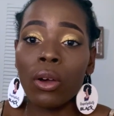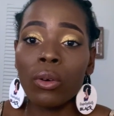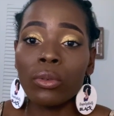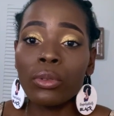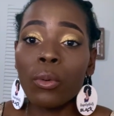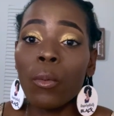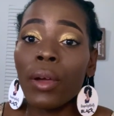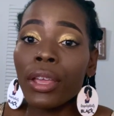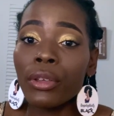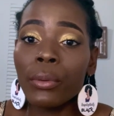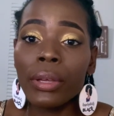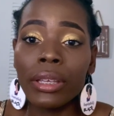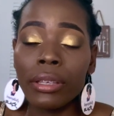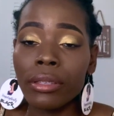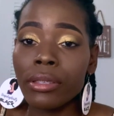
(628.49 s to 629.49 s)
the way you
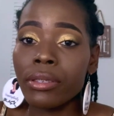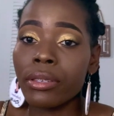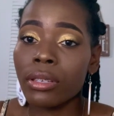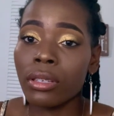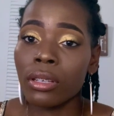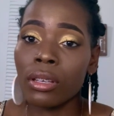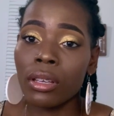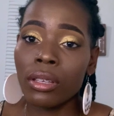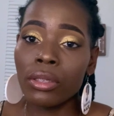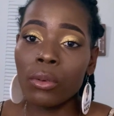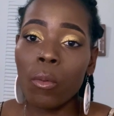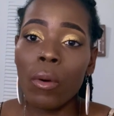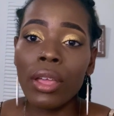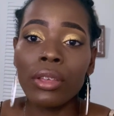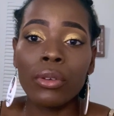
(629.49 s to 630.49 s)
eat, the
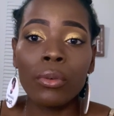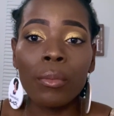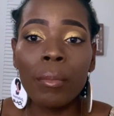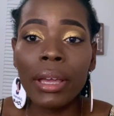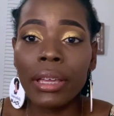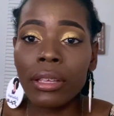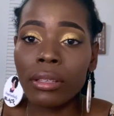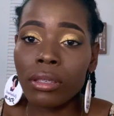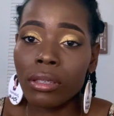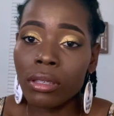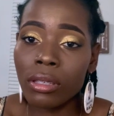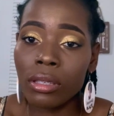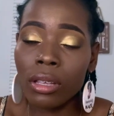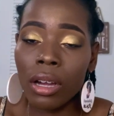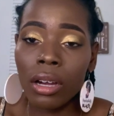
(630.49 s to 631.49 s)
way you're making
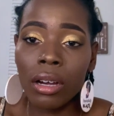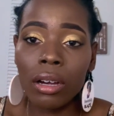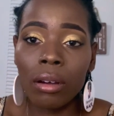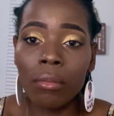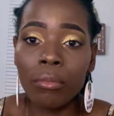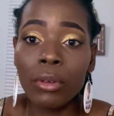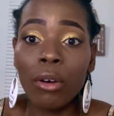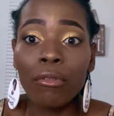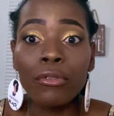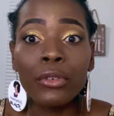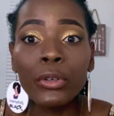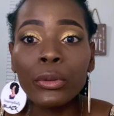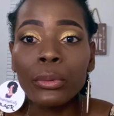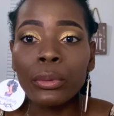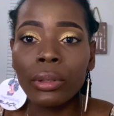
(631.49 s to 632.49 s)
um your
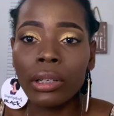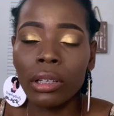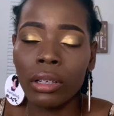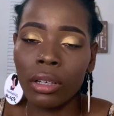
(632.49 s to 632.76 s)
food,